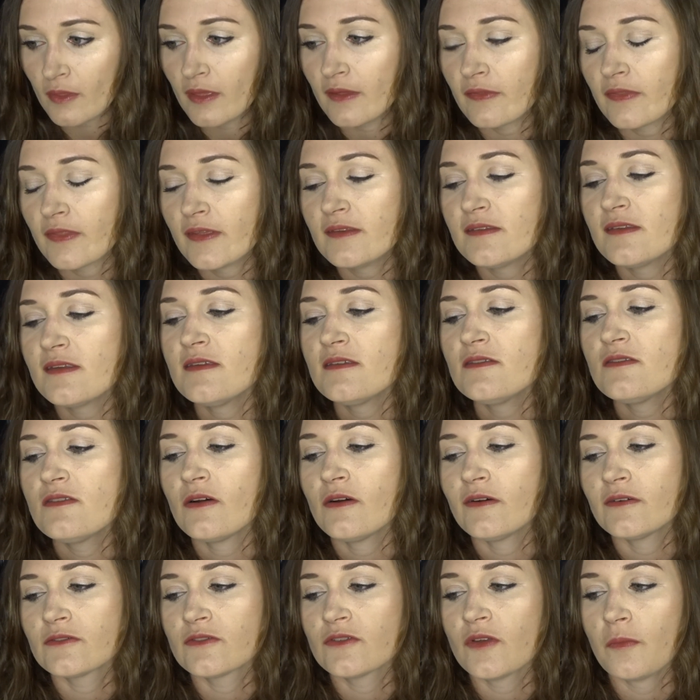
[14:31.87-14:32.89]
This is
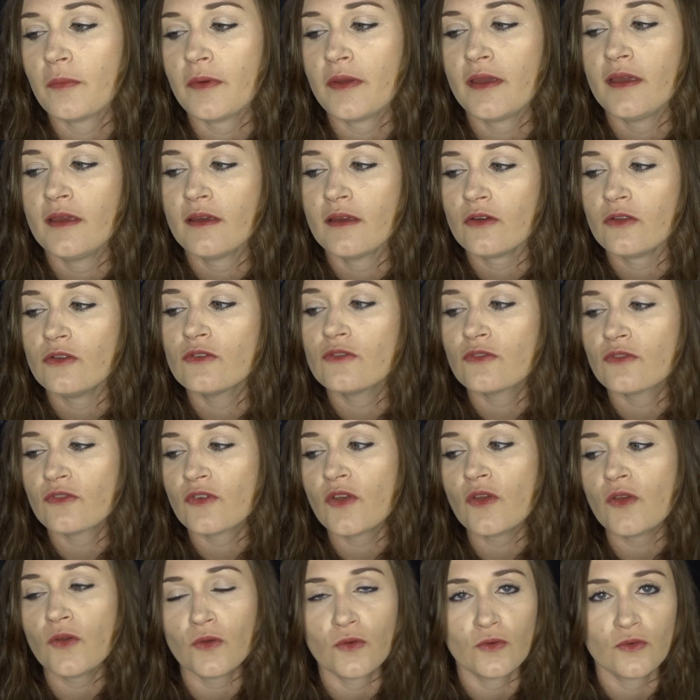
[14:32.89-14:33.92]
not to be
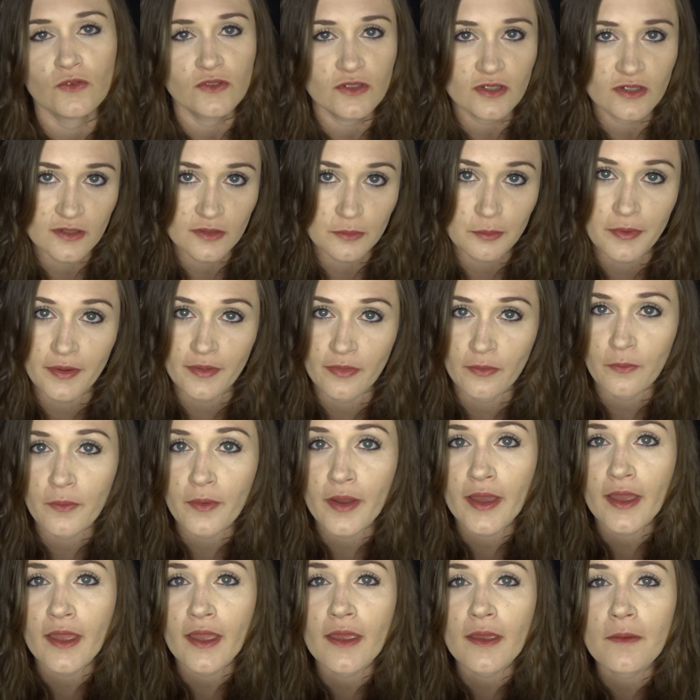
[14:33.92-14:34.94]
confused, by the
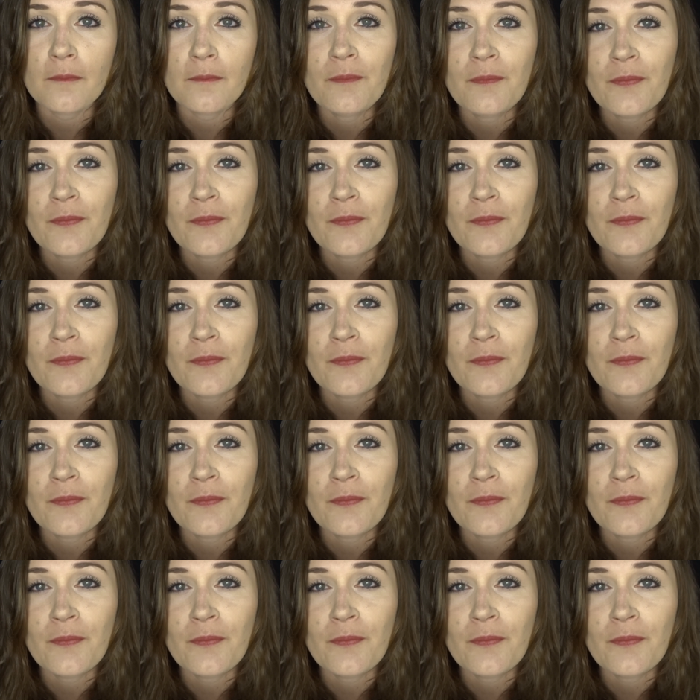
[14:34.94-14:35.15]
way,